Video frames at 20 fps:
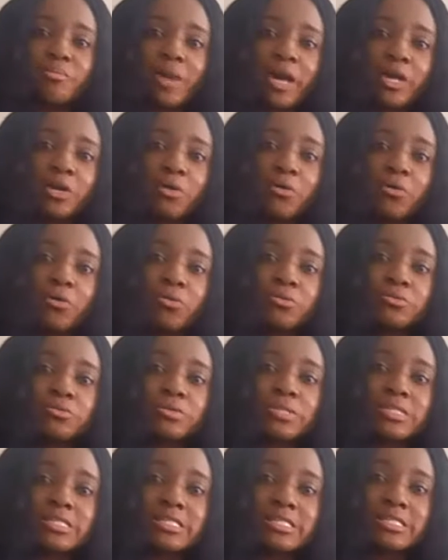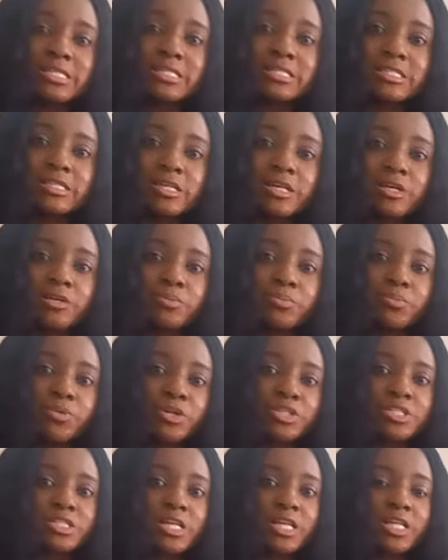my own sister
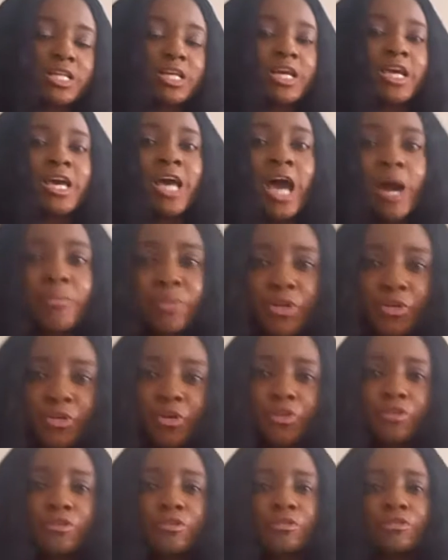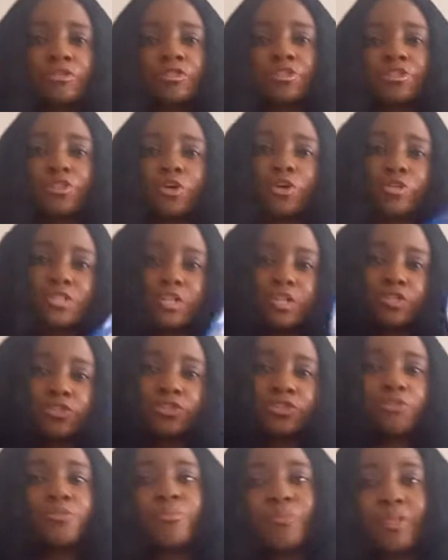personally, I'm not going to just
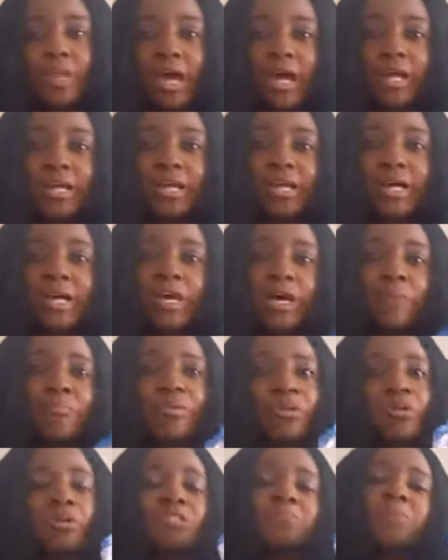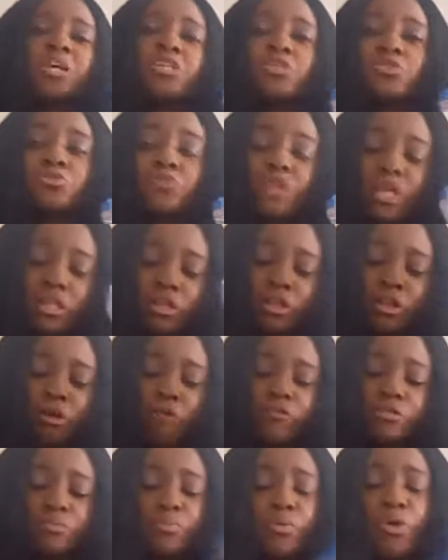assume that because my student
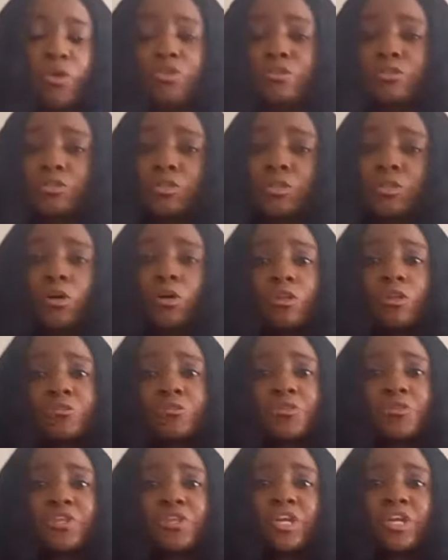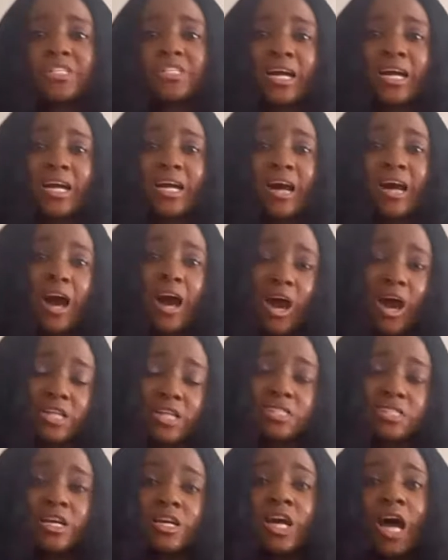loves puzzles, colorful things, and
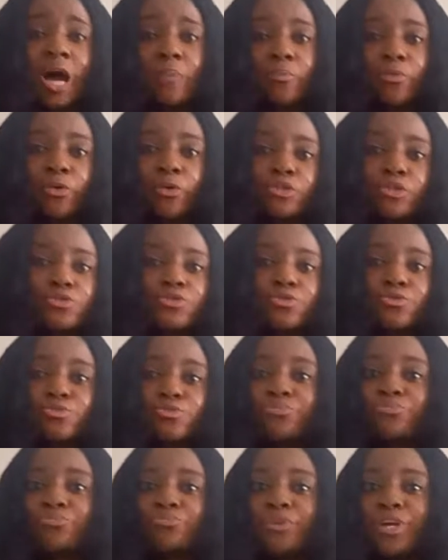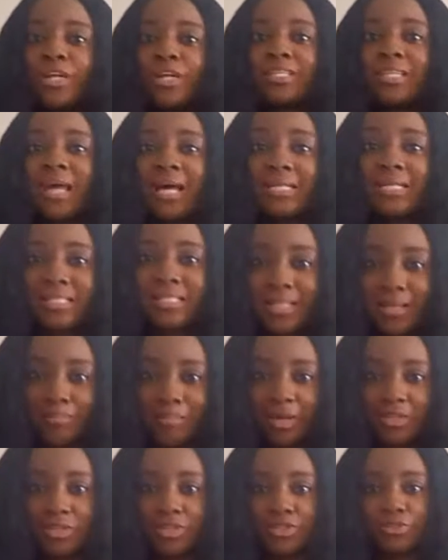cars, I'm going to bring that same
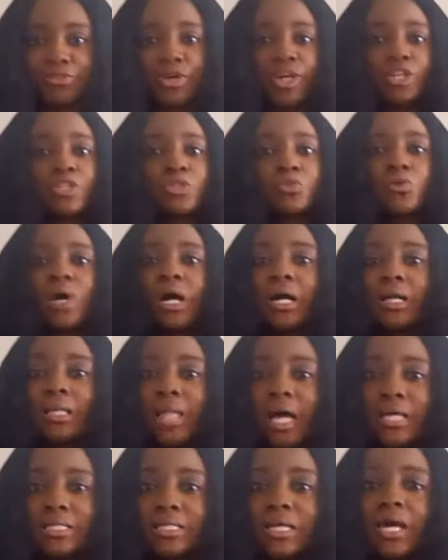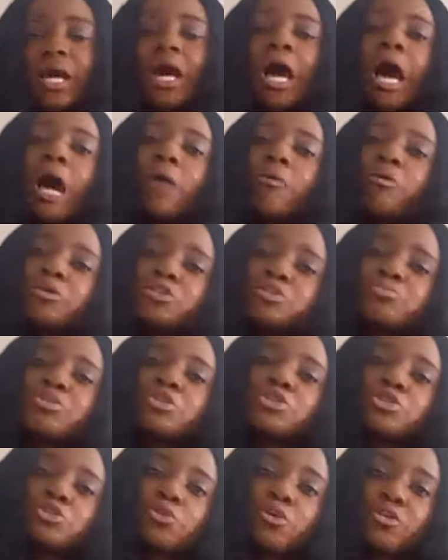material into her class. I want to be
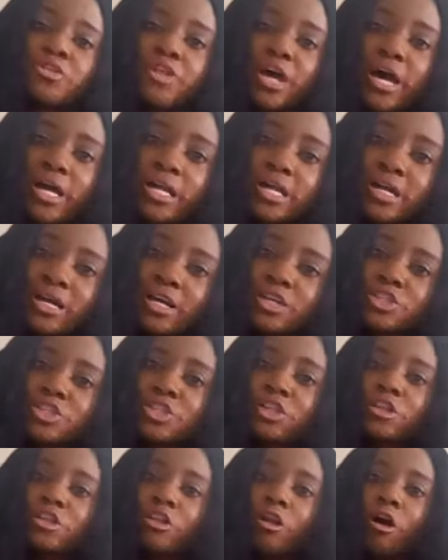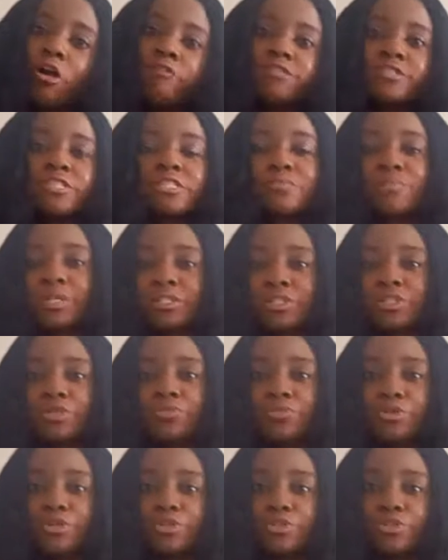sure that she loves these
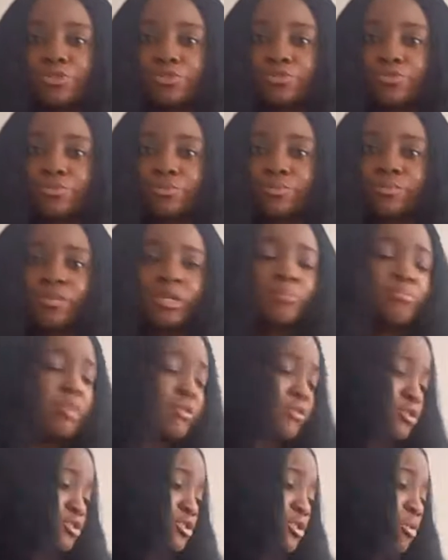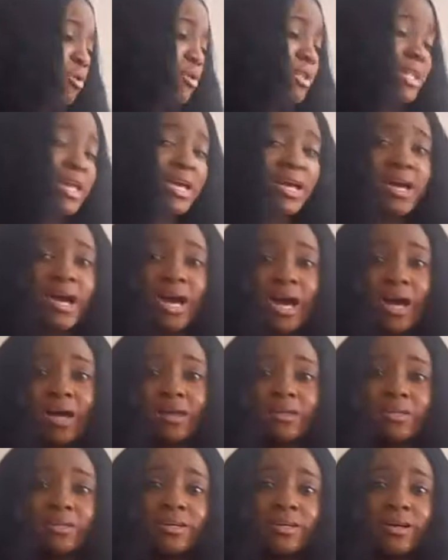materials too. But for someone like
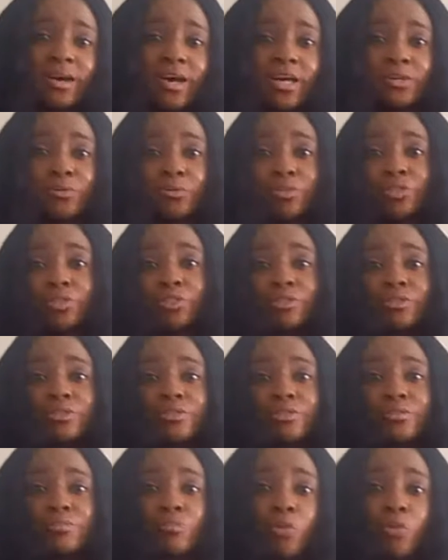her, I know she's